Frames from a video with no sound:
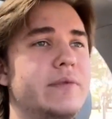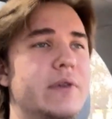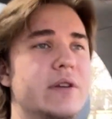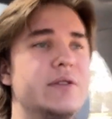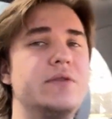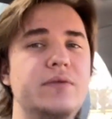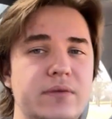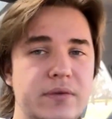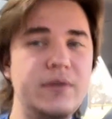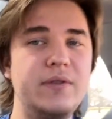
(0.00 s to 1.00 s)
Because
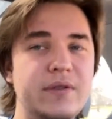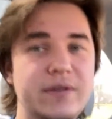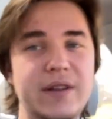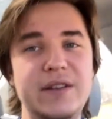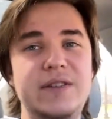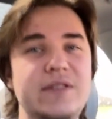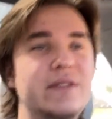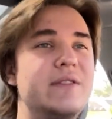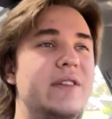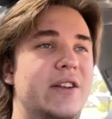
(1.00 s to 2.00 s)

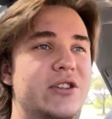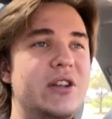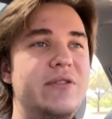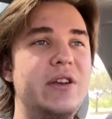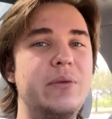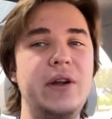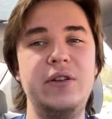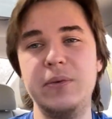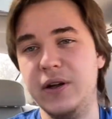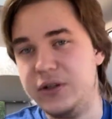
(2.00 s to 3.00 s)
it's shifting way
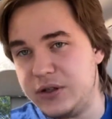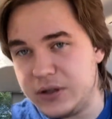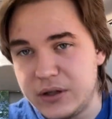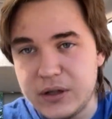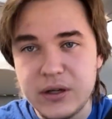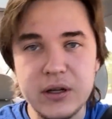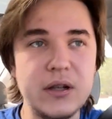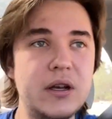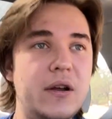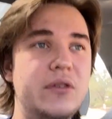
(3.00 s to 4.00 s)
too much.
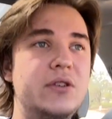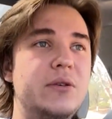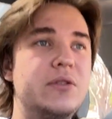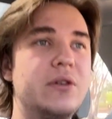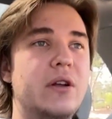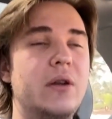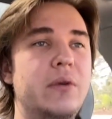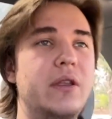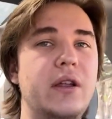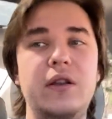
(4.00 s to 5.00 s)
I'll have to see what's going on
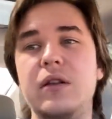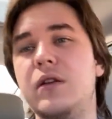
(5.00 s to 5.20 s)
with it.